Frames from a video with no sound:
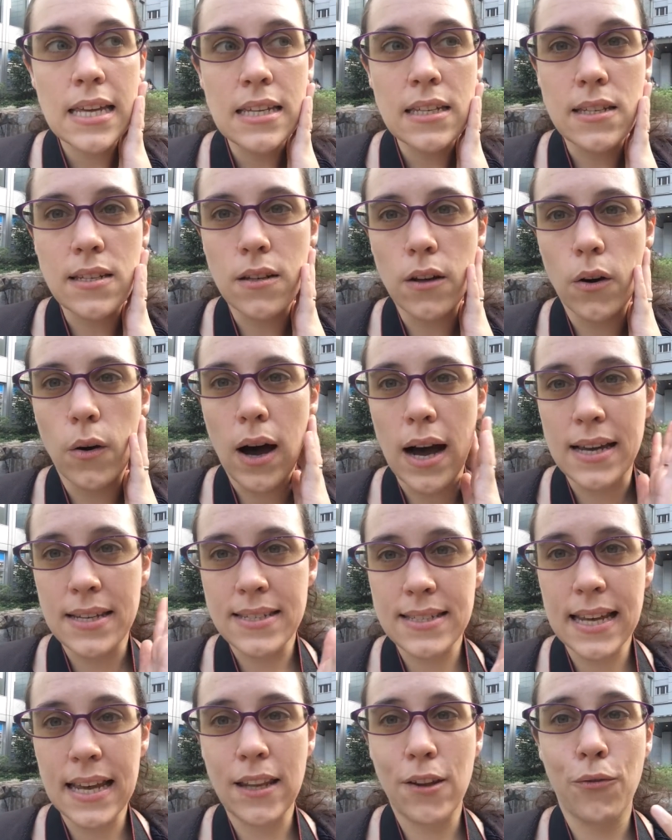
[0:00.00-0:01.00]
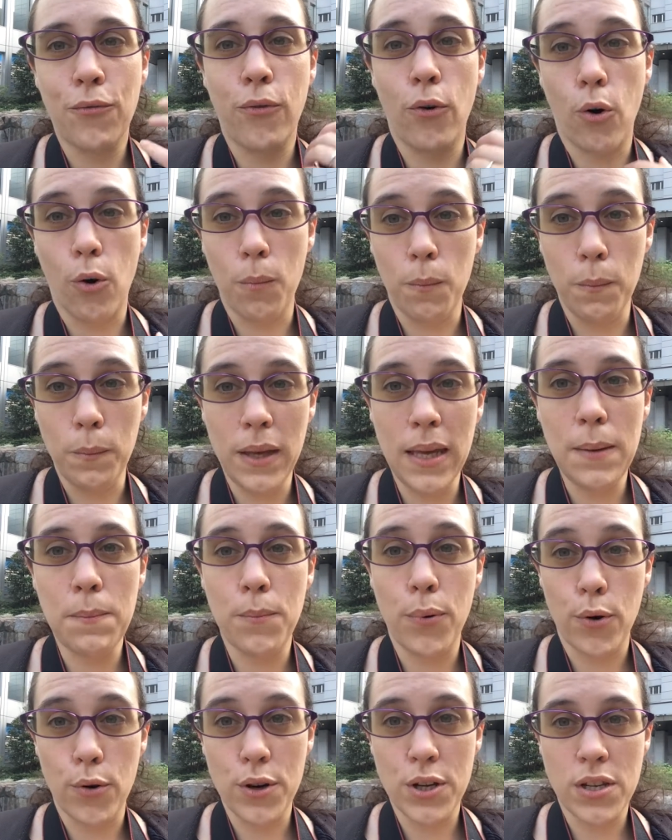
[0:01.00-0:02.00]
So I said, for me
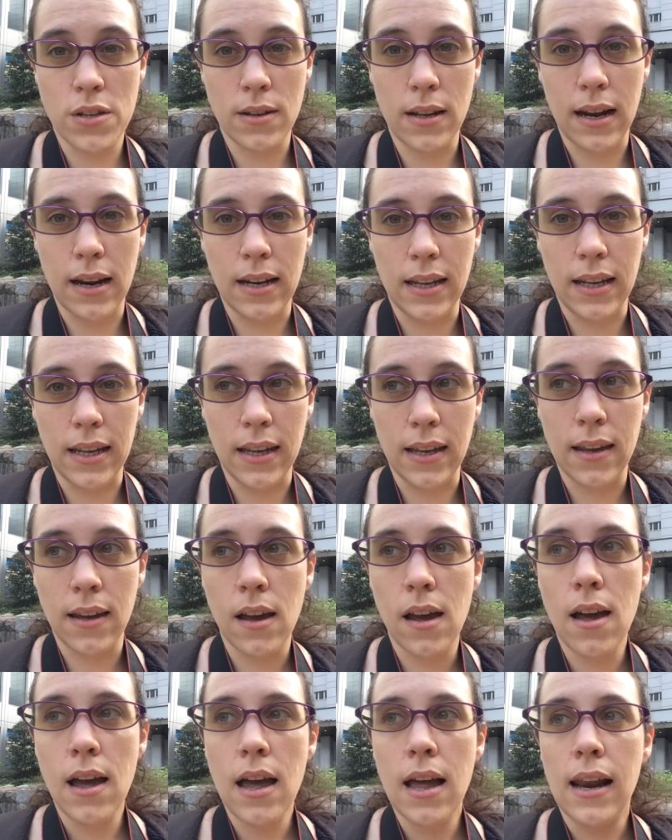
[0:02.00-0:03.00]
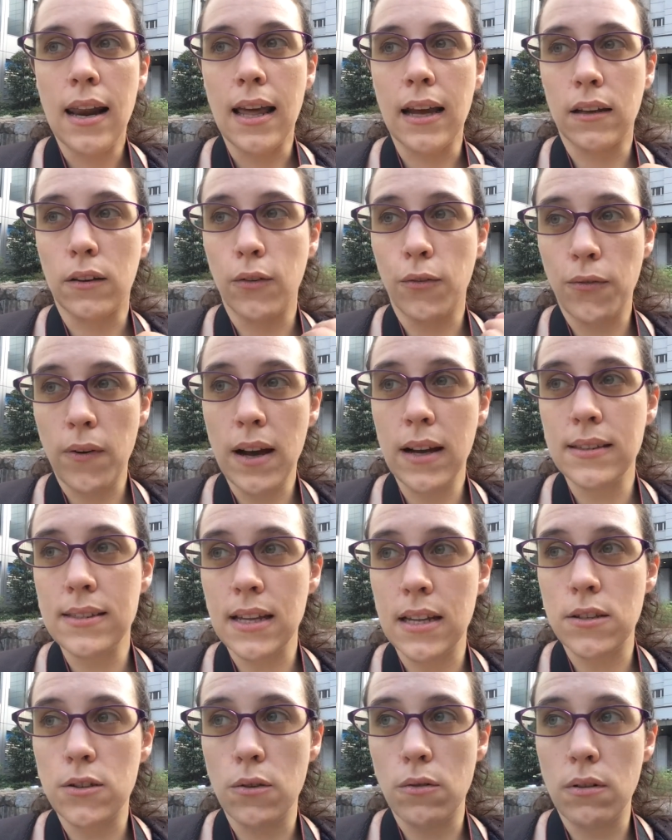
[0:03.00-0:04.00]
personally, like the fact
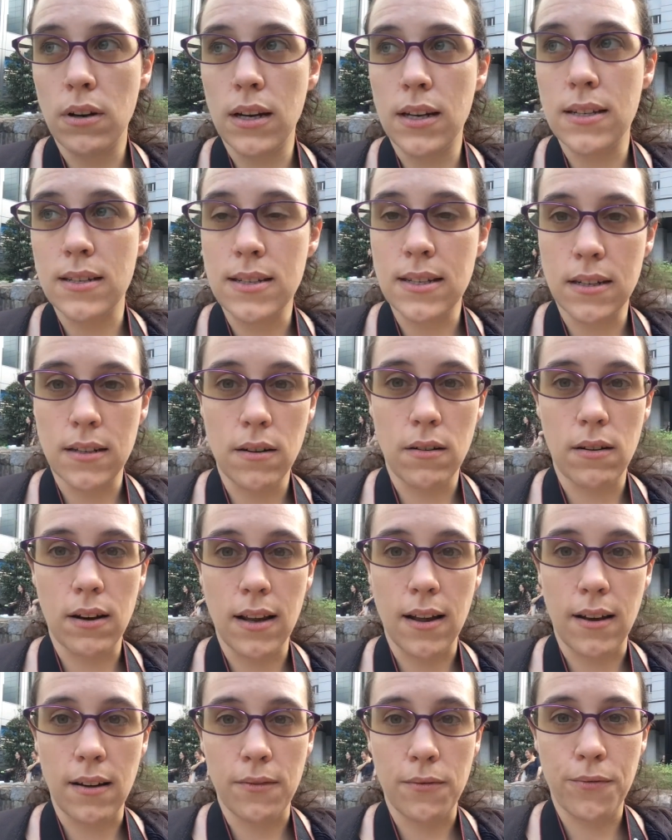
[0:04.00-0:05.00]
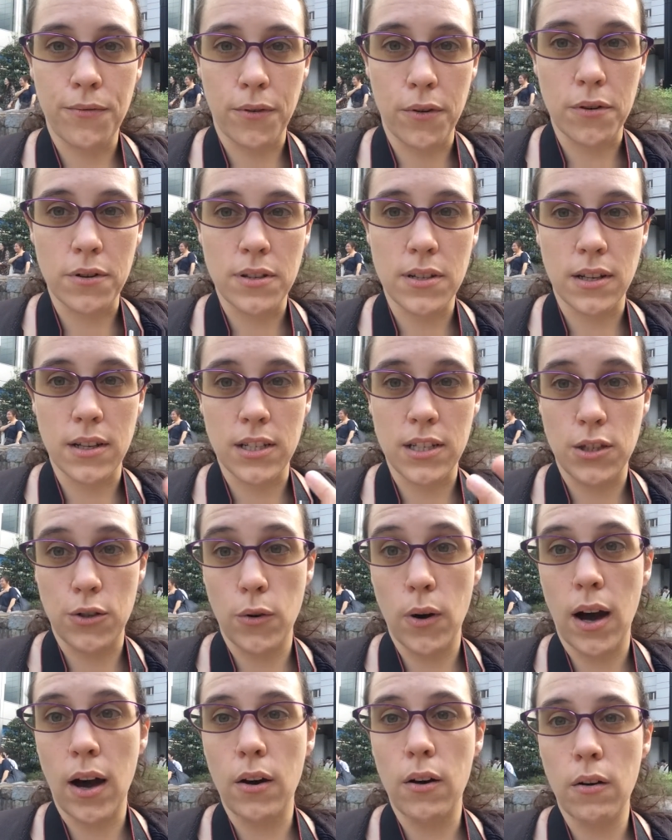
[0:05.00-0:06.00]
that you released Cinderella first and
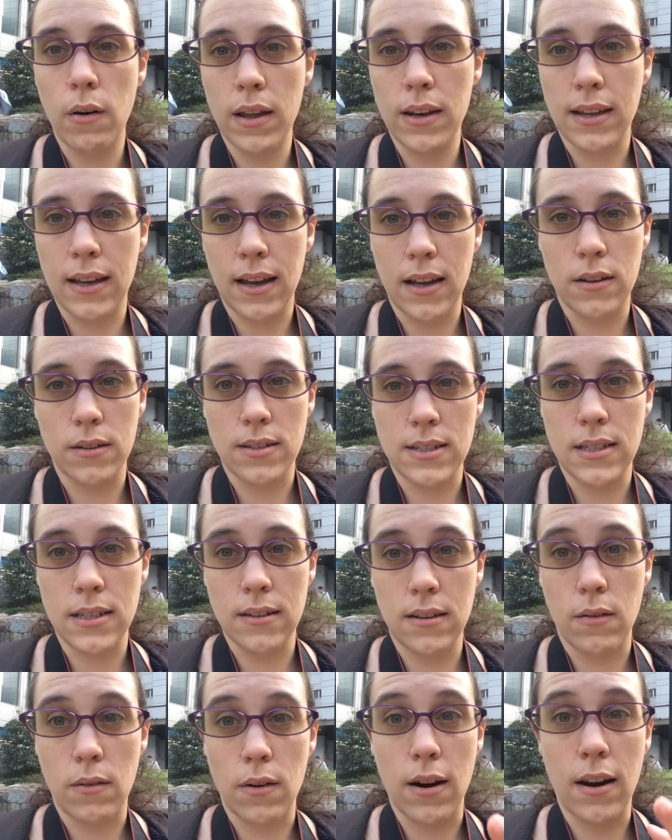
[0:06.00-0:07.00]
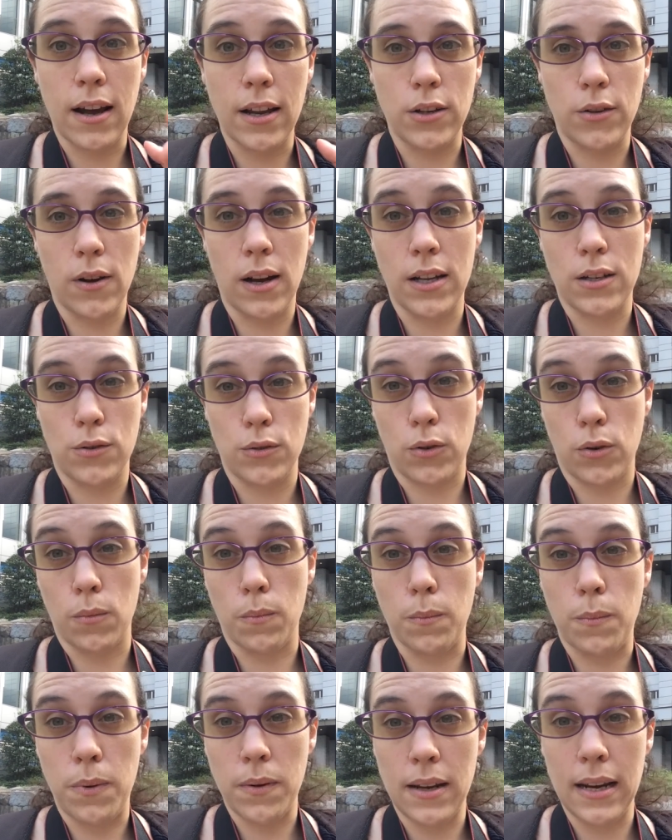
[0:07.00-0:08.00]
you already had a Cinderella and you had
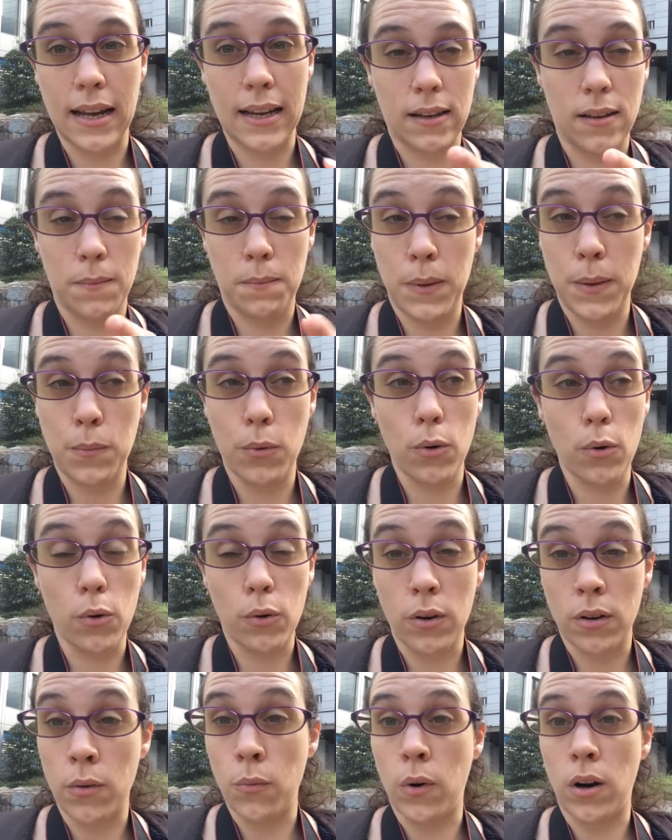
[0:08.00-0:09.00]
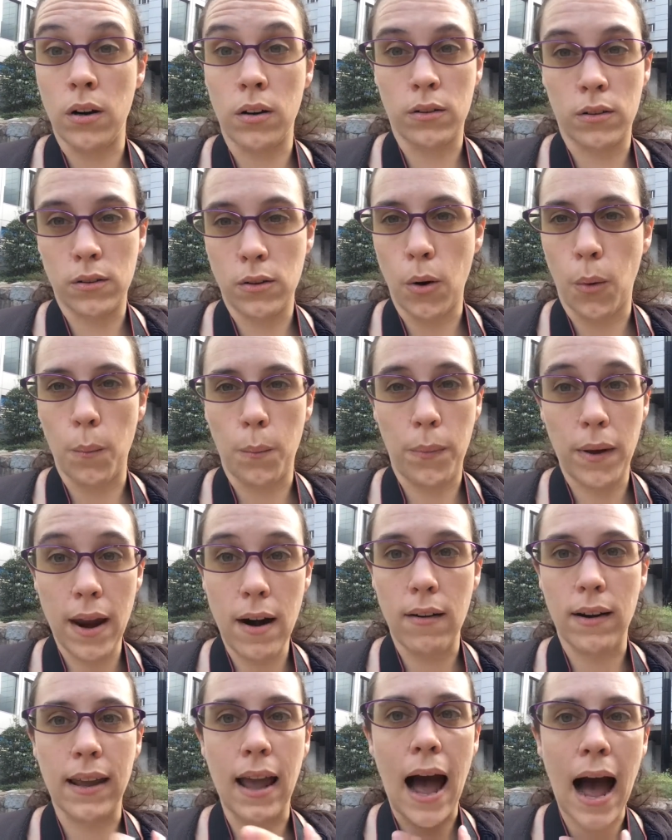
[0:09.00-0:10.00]
to like people were
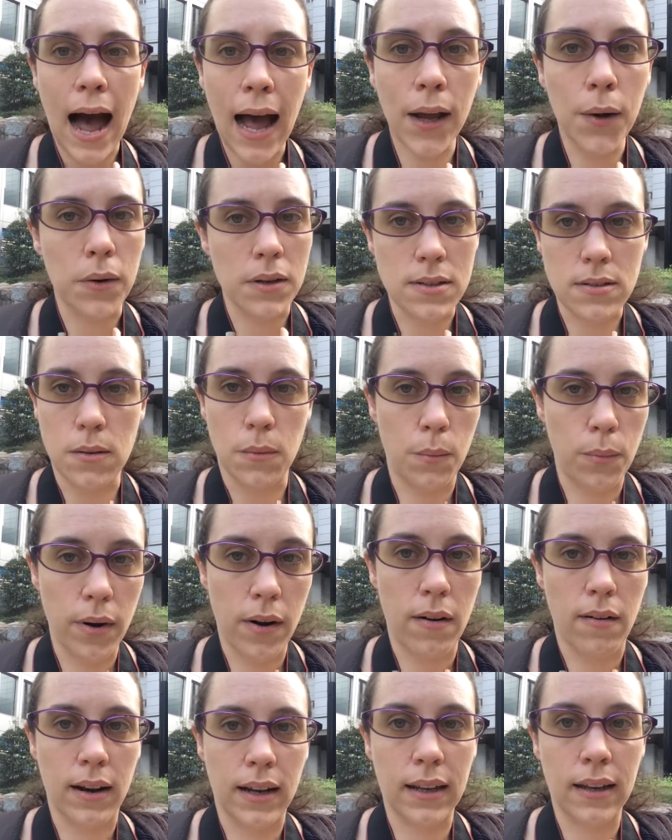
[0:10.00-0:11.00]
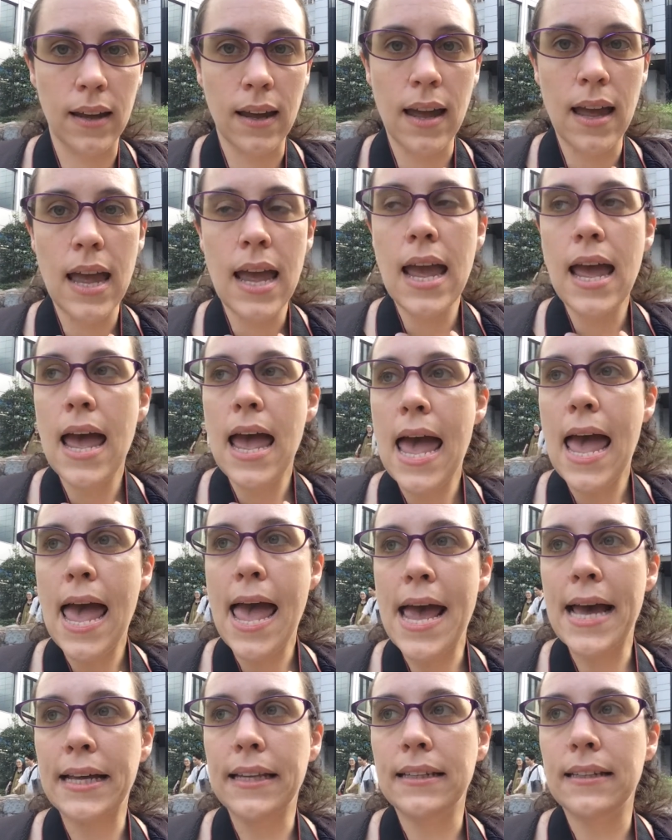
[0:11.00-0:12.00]
comparing, I was comparing,
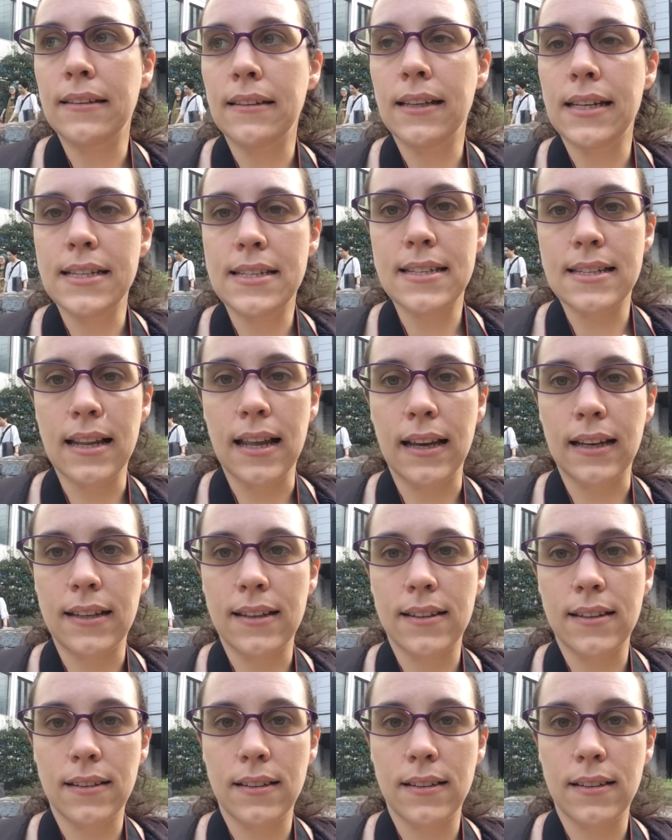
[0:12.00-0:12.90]
and it's like